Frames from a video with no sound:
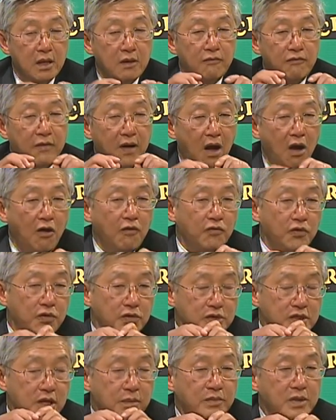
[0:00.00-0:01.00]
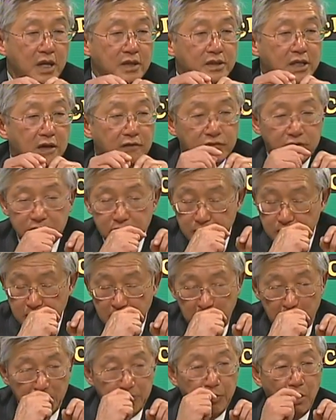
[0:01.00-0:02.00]
vowels sometimes have
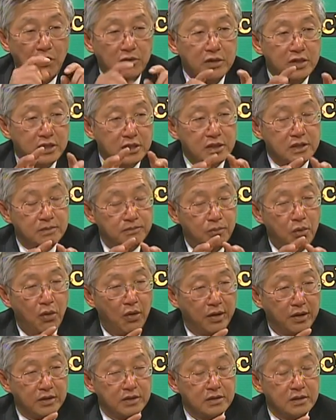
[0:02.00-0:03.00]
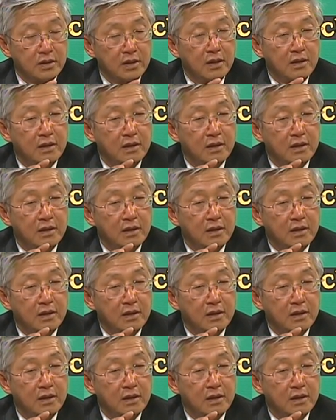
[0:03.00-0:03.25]
the bonus points